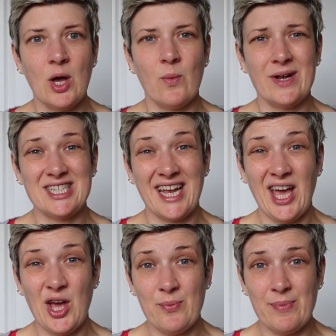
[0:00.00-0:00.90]
which I
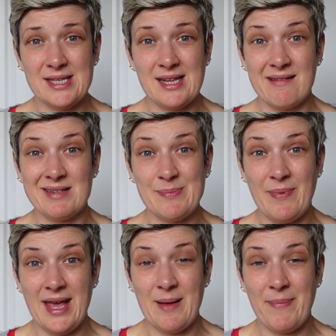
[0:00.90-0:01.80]
hope is going to
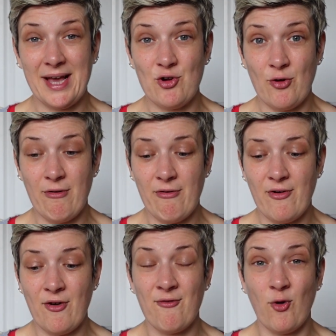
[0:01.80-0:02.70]
be big
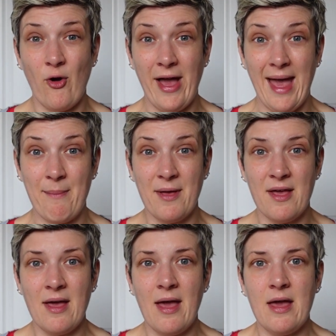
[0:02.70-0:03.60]
enough for him.
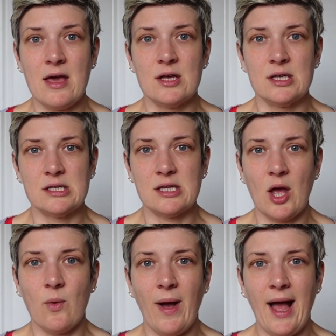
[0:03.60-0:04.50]

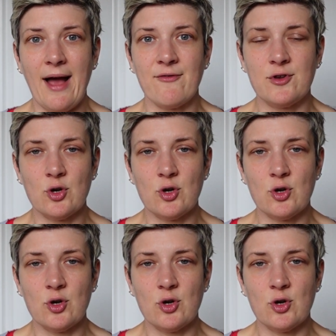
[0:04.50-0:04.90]
So I've